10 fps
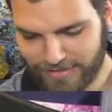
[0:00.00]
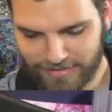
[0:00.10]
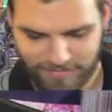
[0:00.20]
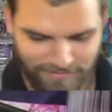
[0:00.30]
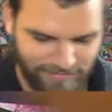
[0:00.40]

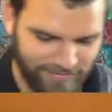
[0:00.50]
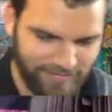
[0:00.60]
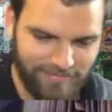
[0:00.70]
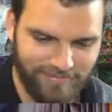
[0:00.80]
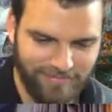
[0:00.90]

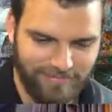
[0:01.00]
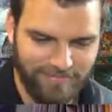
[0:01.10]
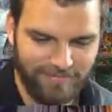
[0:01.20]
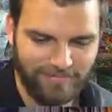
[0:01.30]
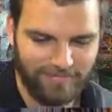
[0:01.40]

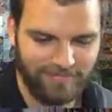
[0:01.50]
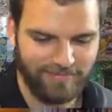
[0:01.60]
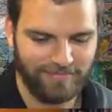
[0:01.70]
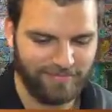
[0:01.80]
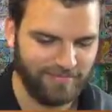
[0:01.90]

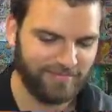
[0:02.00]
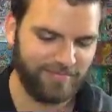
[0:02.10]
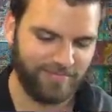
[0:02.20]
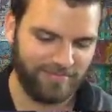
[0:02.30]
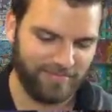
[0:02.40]

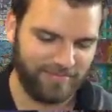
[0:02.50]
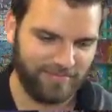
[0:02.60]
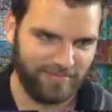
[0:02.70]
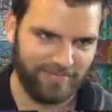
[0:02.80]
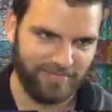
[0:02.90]

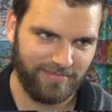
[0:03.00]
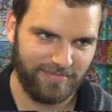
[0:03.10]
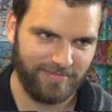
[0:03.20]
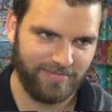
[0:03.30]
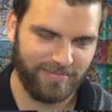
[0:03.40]

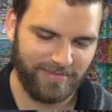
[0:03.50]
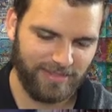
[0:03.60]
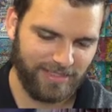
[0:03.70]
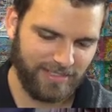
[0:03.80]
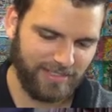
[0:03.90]

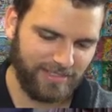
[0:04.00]
(no one is talking)